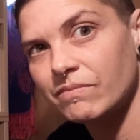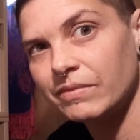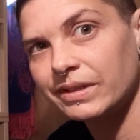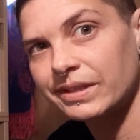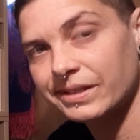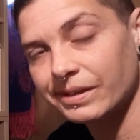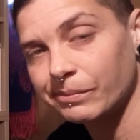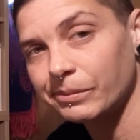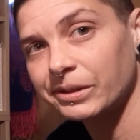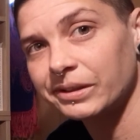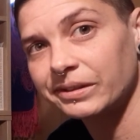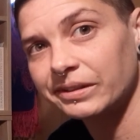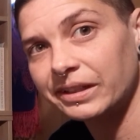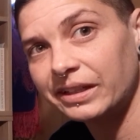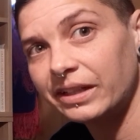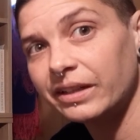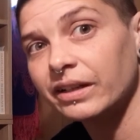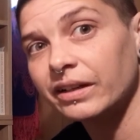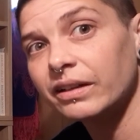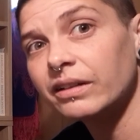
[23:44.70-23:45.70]
someone
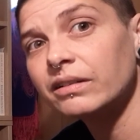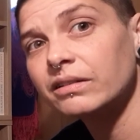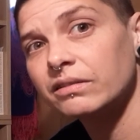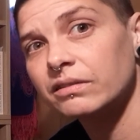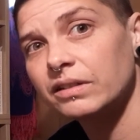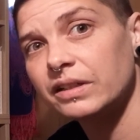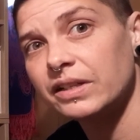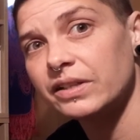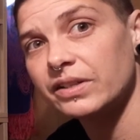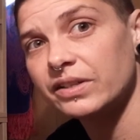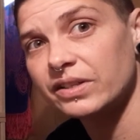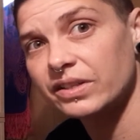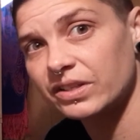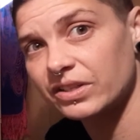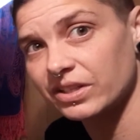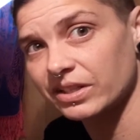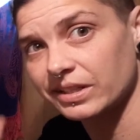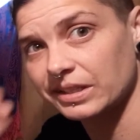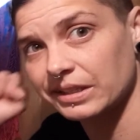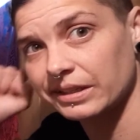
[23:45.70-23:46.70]
here is
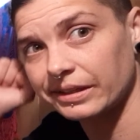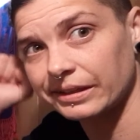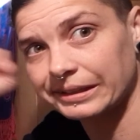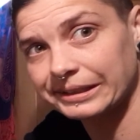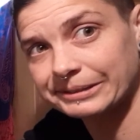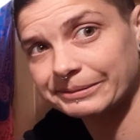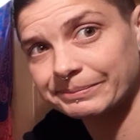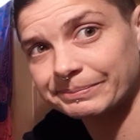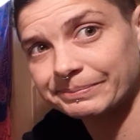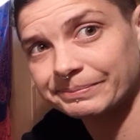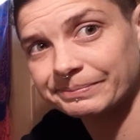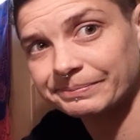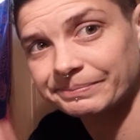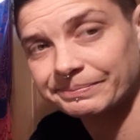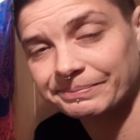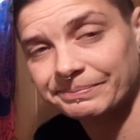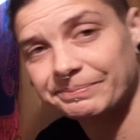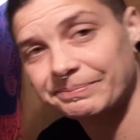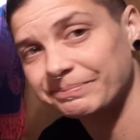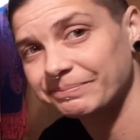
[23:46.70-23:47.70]
just like,
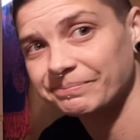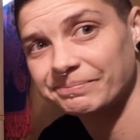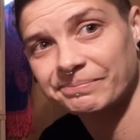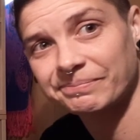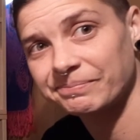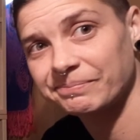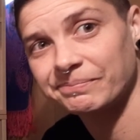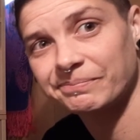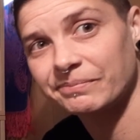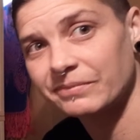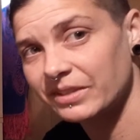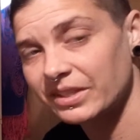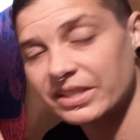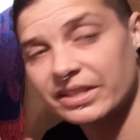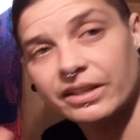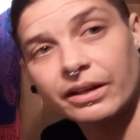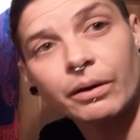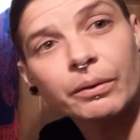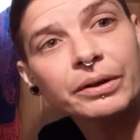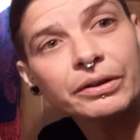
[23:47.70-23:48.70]
just
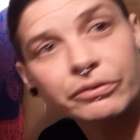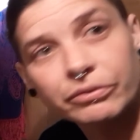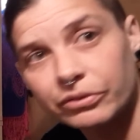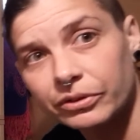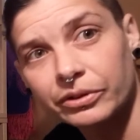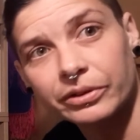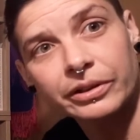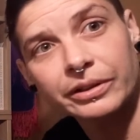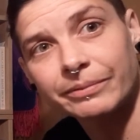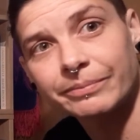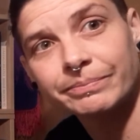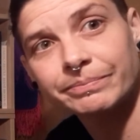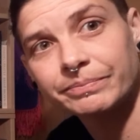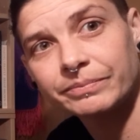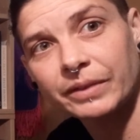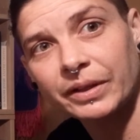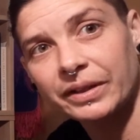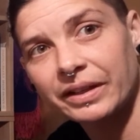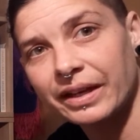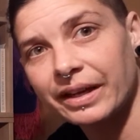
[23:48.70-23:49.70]
going for
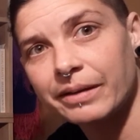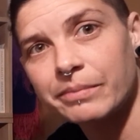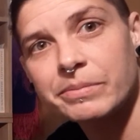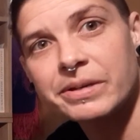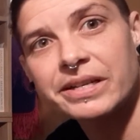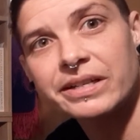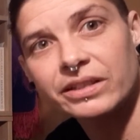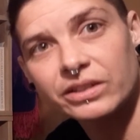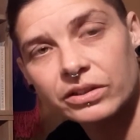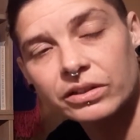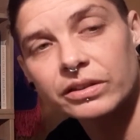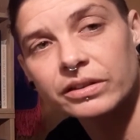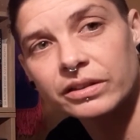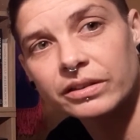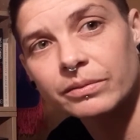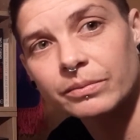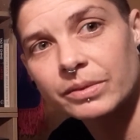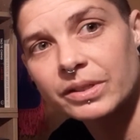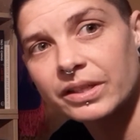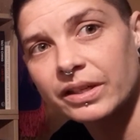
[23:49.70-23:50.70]
it, okay, and being true to
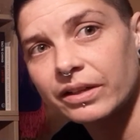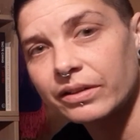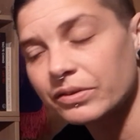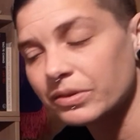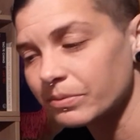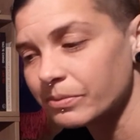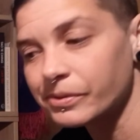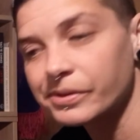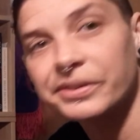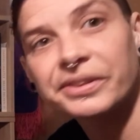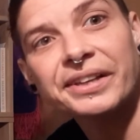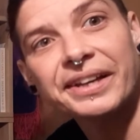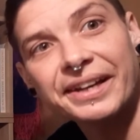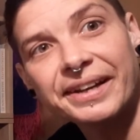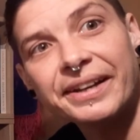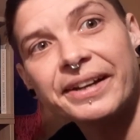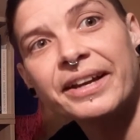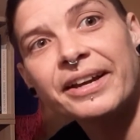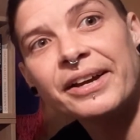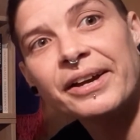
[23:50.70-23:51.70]
themselves and what
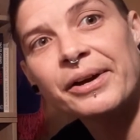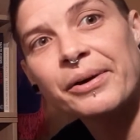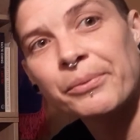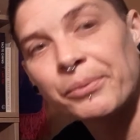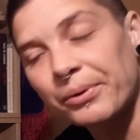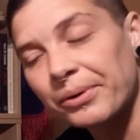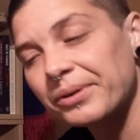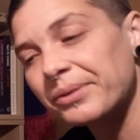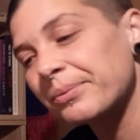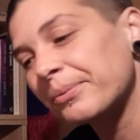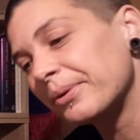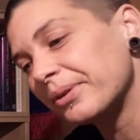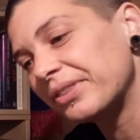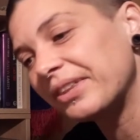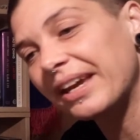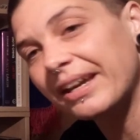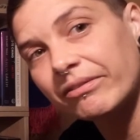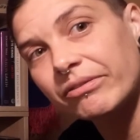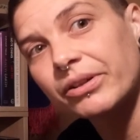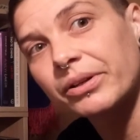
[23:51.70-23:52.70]
they want, what
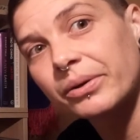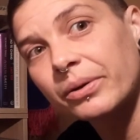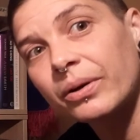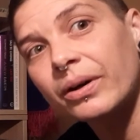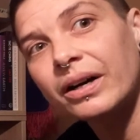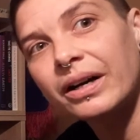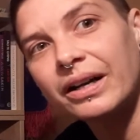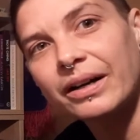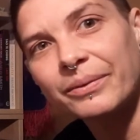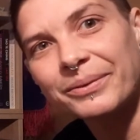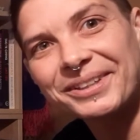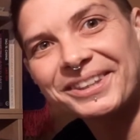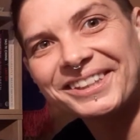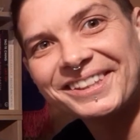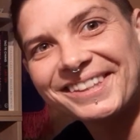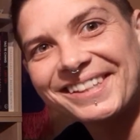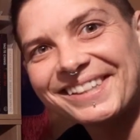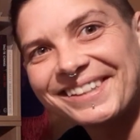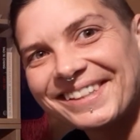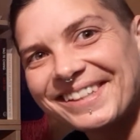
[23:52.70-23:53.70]
they require within
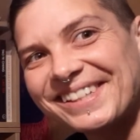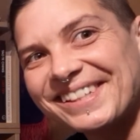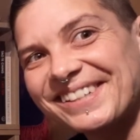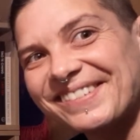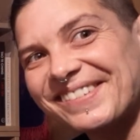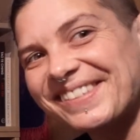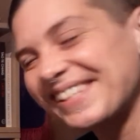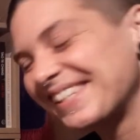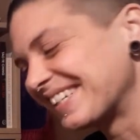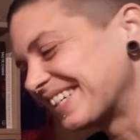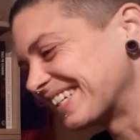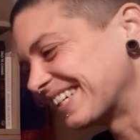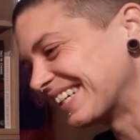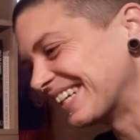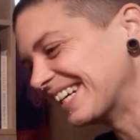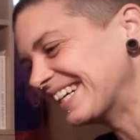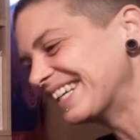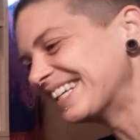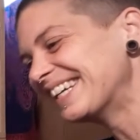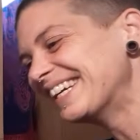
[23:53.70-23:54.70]
their lives, all
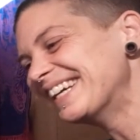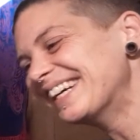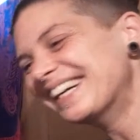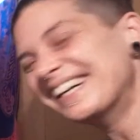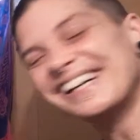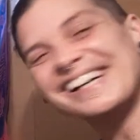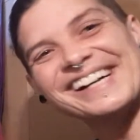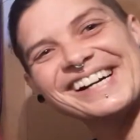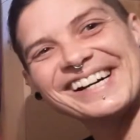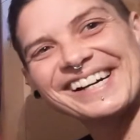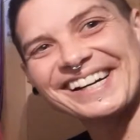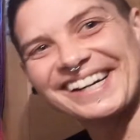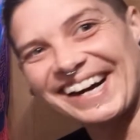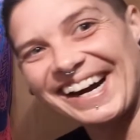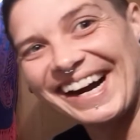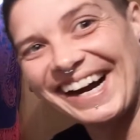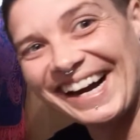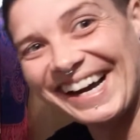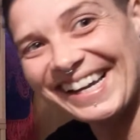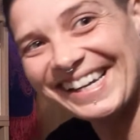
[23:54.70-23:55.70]
right? All
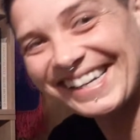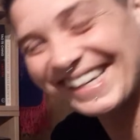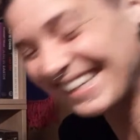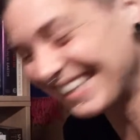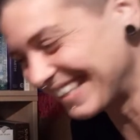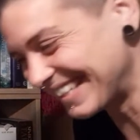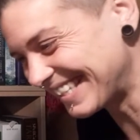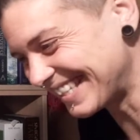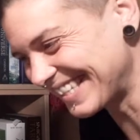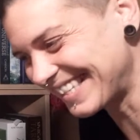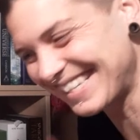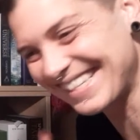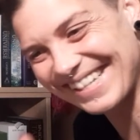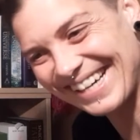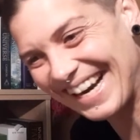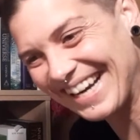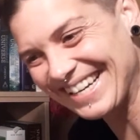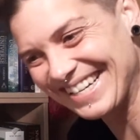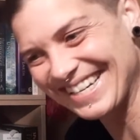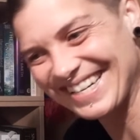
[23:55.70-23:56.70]
right, this is
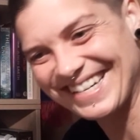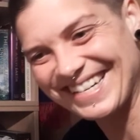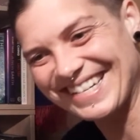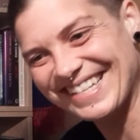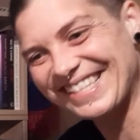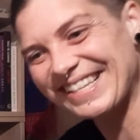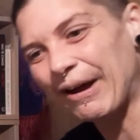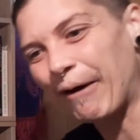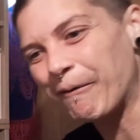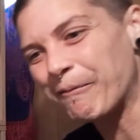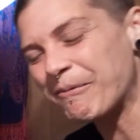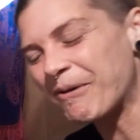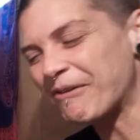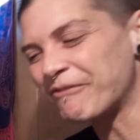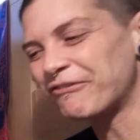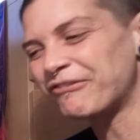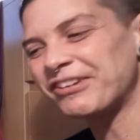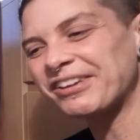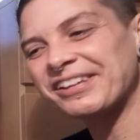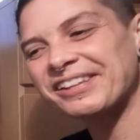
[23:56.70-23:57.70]
great, guys. I, I
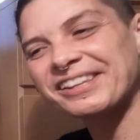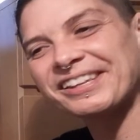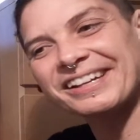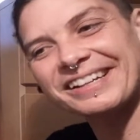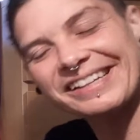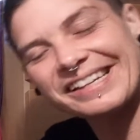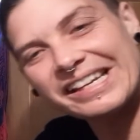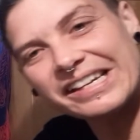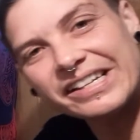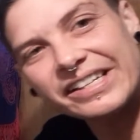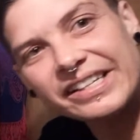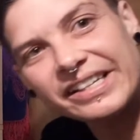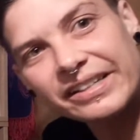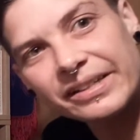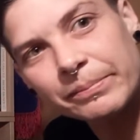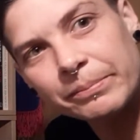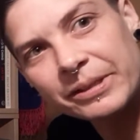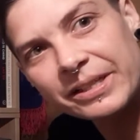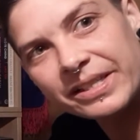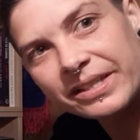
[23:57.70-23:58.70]
feel like getting down
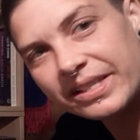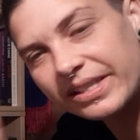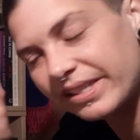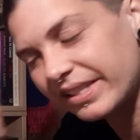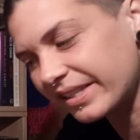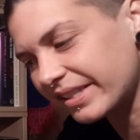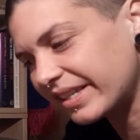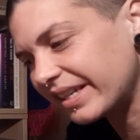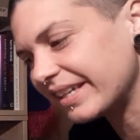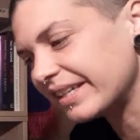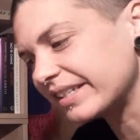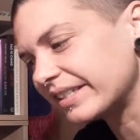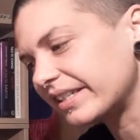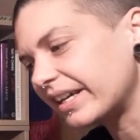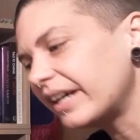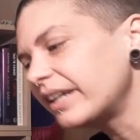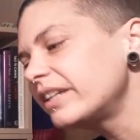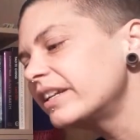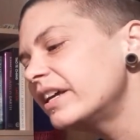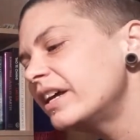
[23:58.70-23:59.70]
to business. Let's get it
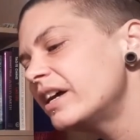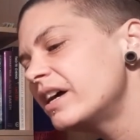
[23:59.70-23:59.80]
done.